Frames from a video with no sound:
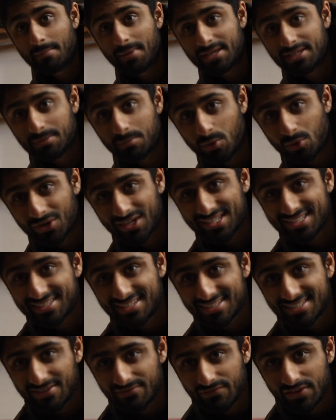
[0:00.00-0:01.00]
make some more
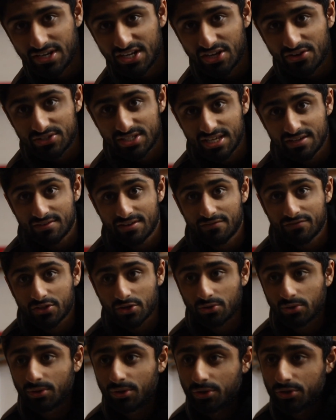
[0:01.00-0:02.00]
consistent videos, even if
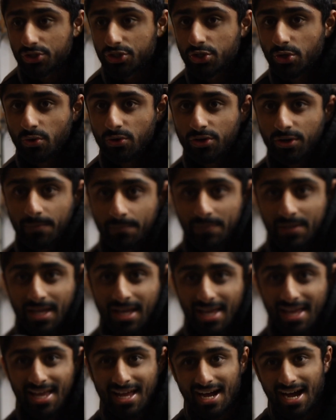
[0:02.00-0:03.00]
they're a little shorter.
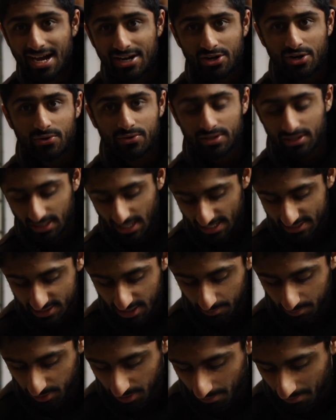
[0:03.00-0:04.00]
I know in the last
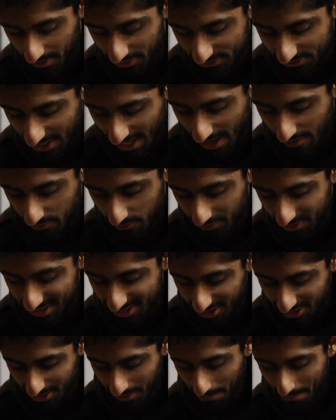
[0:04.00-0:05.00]
couple of months, I haven't really
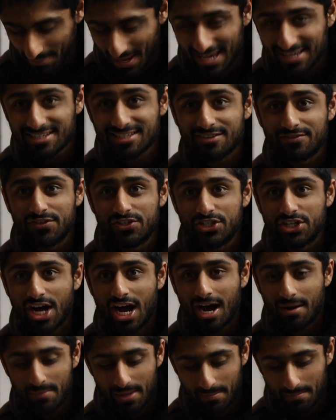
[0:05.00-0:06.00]
done the best of
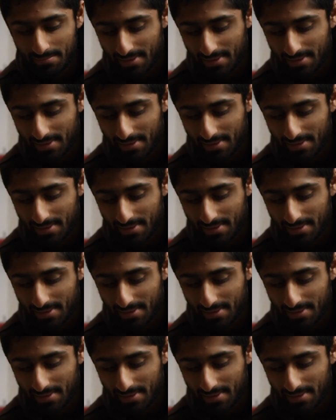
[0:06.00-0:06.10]
job at